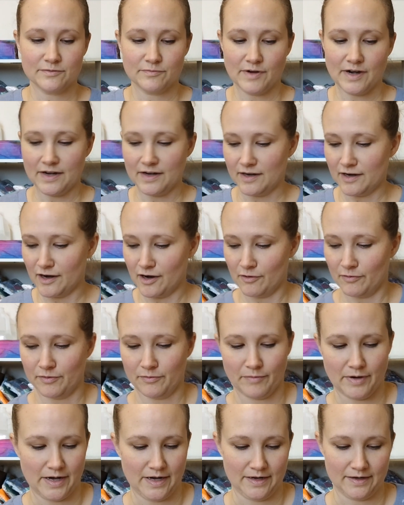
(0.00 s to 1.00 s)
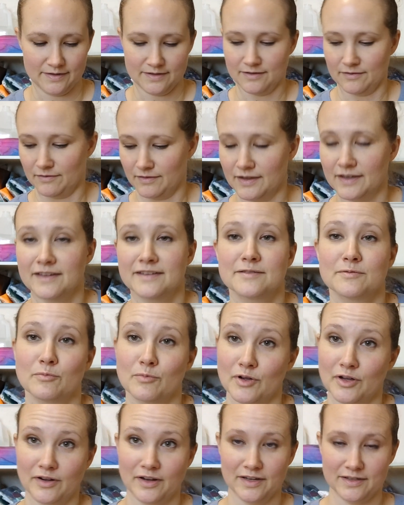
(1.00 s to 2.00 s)
ready to go and waiting, so this
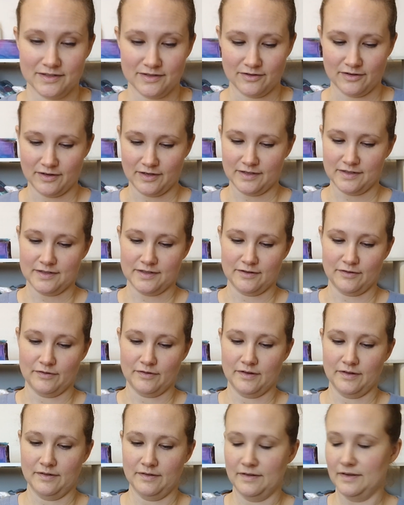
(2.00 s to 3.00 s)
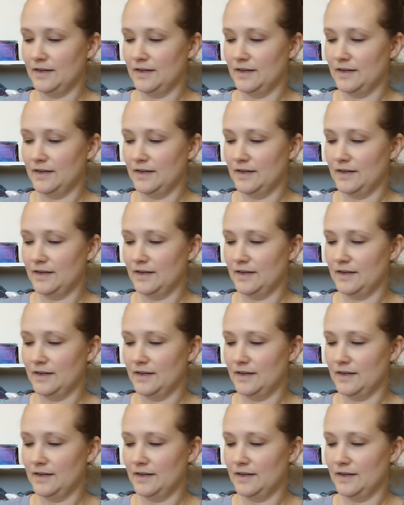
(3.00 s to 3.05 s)
will get started soon.